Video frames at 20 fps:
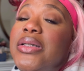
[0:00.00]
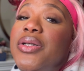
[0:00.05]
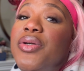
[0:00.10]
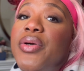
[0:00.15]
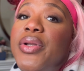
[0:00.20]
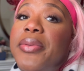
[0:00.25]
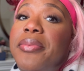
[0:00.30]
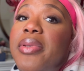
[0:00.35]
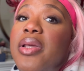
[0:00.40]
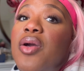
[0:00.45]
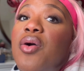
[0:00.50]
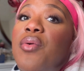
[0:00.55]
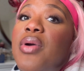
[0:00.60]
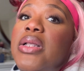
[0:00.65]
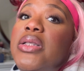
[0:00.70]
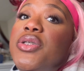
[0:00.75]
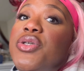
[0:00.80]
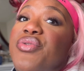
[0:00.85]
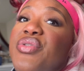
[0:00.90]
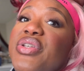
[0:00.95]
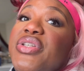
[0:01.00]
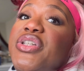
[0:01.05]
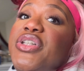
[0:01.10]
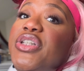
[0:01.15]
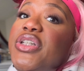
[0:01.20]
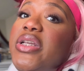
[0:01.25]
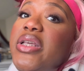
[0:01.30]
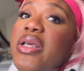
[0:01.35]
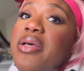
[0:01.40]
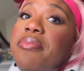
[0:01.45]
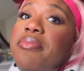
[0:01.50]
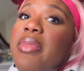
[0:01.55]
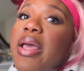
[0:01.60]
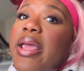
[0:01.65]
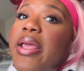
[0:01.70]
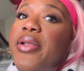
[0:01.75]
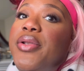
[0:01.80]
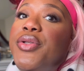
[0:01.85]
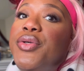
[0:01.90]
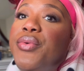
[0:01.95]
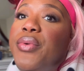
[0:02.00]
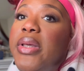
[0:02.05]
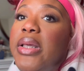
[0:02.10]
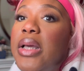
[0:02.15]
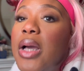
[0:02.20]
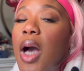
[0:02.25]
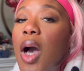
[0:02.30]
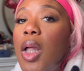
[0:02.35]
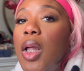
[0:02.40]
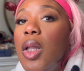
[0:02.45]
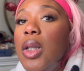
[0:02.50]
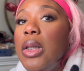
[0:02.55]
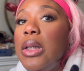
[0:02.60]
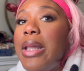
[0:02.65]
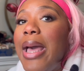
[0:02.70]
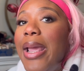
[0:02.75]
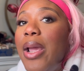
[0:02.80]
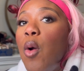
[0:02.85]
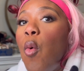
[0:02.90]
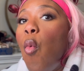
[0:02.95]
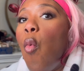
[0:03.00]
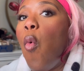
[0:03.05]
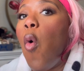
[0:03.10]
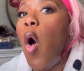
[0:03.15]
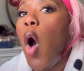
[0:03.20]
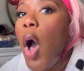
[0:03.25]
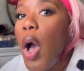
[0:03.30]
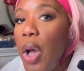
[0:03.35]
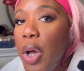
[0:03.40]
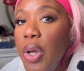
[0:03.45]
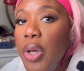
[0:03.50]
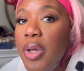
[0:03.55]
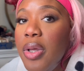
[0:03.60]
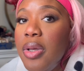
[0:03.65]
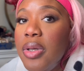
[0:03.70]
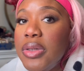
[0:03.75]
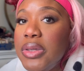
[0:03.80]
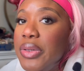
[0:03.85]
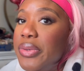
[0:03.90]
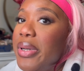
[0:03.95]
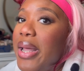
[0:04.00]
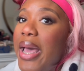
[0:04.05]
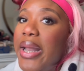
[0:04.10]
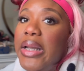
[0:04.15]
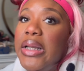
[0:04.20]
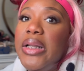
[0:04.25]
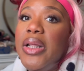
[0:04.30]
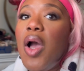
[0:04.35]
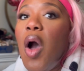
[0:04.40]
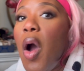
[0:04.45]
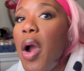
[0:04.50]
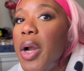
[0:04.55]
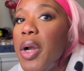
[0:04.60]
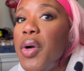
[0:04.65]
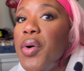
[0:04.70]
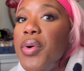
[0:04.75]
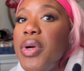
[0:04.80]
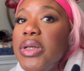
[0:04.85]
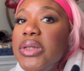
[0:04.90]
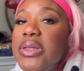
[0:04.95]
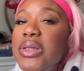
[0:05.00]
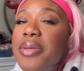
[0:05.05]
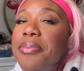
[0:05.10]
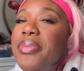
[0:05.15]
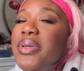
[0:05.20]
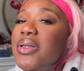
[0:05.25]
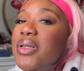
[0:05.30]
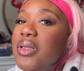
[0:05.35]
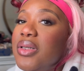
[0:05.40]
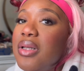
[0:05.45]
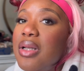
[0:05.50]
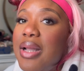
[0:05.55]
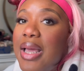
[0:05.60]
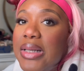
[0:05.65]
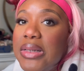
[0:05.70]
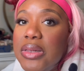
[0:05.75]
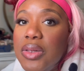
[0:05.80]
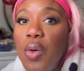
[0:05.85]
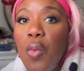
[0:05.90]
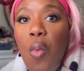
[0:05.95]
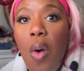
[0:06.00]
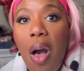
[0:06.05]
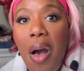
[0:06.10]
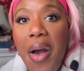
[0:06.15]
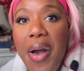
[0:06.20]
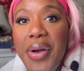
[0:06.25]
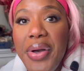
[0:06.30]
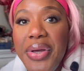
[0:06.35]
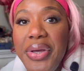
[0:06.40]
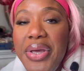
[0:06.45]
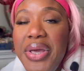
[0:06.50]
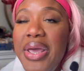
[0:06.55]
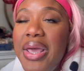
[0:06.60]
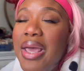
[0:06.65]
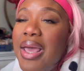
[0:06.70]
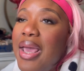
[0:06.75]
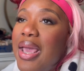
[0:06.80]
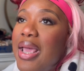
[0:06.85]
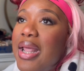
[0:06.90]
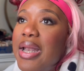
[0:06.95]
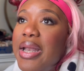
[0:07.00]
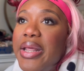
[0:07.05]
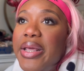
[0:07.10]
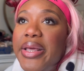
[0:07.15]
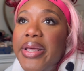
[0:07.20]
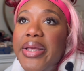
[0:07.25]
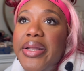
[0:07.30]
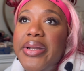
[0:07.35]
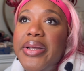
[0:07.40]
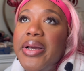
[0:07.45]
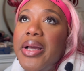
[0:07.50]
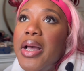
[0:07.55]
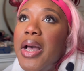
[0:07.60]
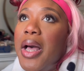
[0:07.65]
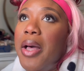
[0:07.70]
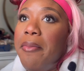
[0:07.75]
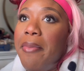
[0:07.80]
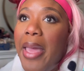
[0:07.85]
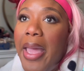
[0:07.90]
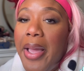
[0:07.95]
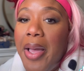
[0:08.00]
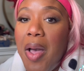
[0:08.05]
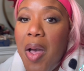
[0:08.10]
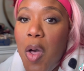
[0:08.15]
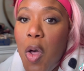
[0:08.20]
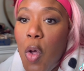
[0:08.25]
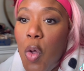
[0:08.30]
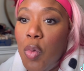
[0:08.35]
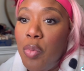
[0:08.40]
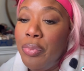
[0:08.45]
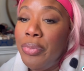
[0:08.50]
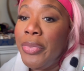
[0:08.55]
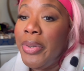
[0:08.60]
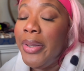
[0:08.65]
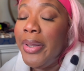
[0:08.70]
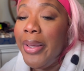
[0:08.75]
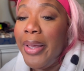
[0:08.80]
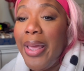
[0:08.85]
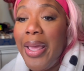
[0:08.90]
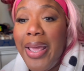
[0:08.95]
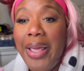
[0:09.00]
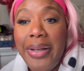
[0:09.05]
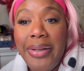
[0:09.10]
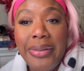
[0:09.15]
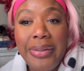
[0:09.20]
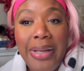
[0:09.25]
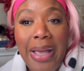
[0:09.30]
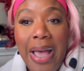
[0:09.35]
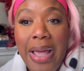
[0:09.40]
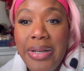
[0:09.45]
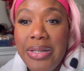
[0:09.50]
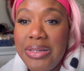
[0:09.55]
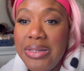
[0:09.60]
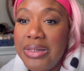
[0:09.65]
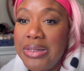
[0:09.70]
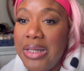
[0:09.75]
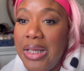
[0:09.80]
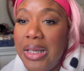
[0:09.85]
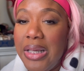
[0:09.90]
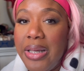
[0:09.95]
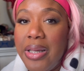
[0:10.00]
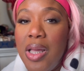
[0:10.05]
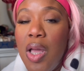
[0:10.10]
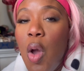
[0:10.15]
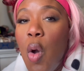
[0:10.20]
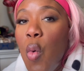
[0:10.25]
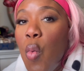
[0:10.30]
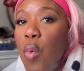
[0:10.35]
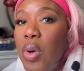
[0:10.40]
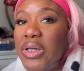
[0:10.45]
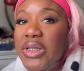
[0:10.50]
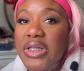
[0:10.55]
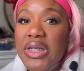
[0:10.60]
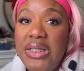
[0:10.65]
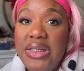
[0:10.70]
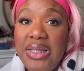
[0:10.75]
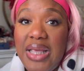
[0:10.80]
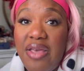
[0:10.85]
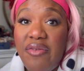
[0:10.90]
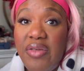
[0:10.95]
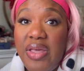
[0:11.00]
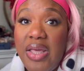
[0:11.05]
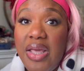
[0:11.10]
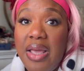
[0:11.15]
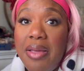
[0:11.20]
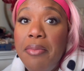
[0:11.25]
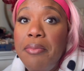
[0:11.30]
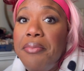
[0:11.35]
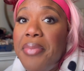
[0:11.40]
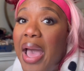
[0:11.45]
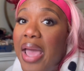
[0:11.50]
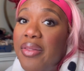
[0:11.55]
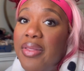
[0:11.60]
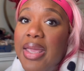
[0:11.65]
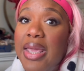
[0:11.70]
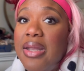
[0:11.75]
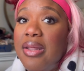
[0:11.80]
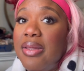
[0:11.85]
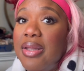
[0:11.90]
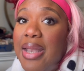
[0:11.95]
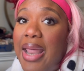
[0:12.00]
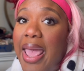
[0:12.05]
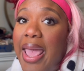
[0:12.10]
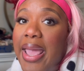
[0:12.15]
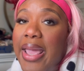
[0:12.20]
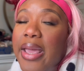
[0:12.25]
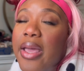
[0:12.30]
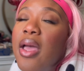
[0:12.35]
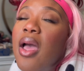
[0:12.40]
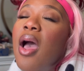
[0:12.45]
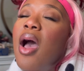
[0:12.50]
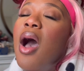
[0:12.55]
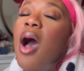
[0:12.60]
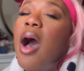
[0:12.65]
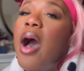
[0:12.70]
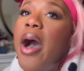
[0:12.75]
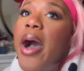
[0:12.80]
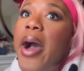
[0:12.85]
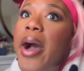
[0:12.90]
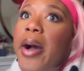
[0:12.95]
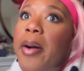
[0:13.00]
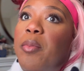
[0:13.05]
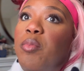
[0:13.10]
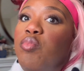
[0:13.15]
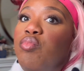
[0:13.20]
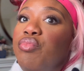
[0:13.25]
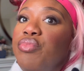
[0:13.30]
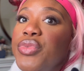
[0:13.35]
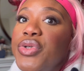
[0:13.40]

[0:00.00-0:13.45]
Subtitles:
going to be going to the gym and doing a light walk. So not any hardcore stuff, but just a nice little walk. And then come back home and kind of see what she's giving by the end of the day. And